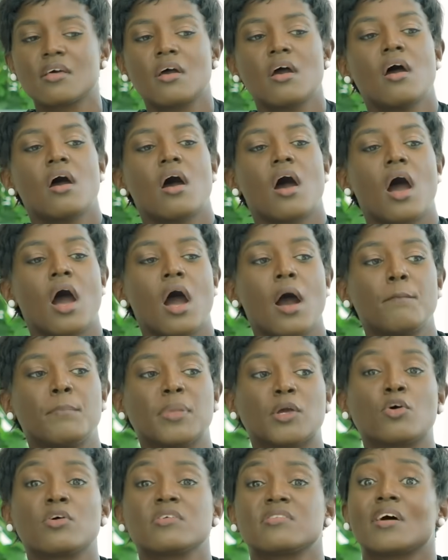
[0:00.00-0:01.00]
Mm. Uh,
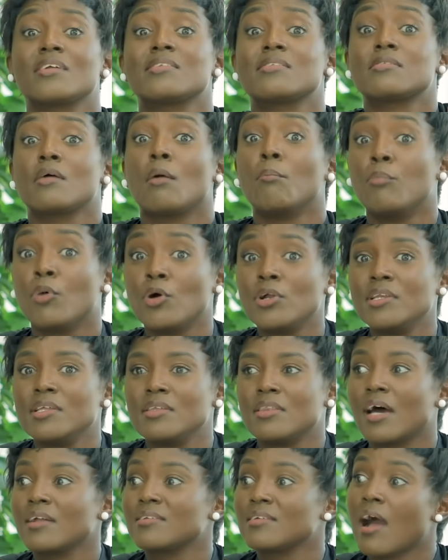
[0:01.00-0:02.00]
because that's the body
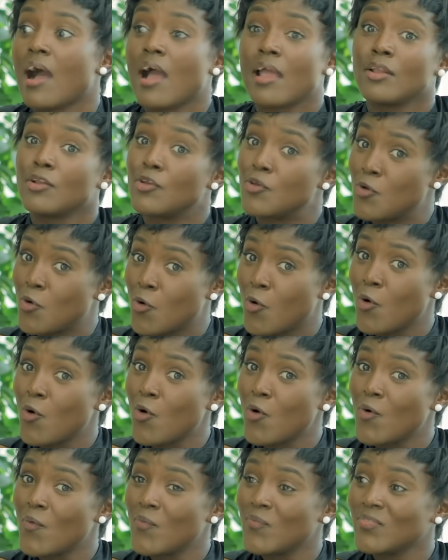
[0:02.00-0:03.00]
that I
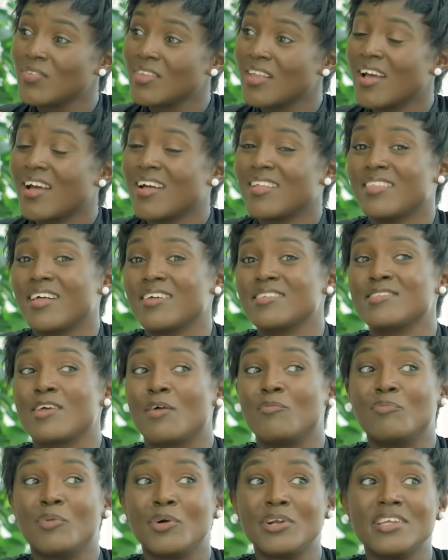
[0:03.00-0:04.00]
know. Yeah. That's
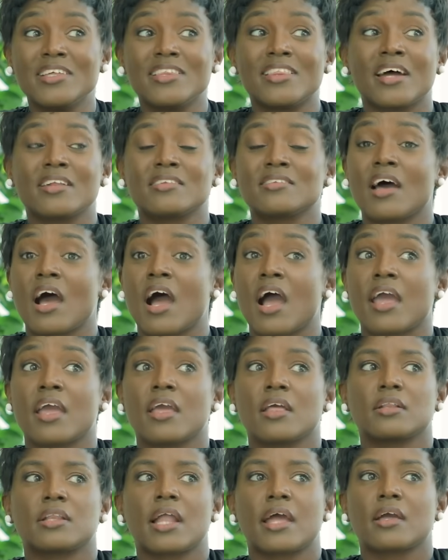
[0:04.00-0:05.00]
the body that
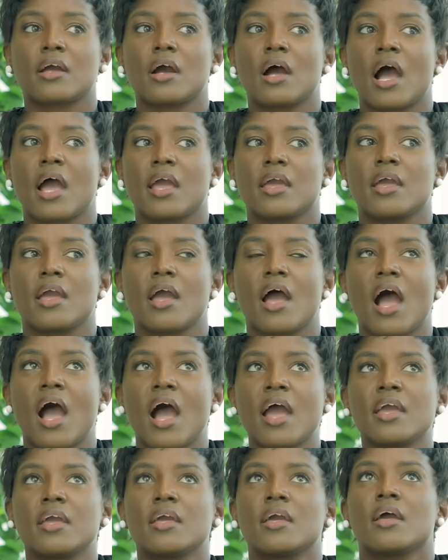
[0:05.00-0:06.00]
I, like I,
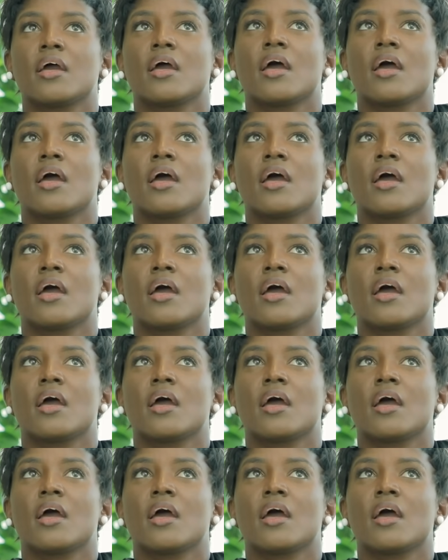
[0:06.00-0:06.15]
I,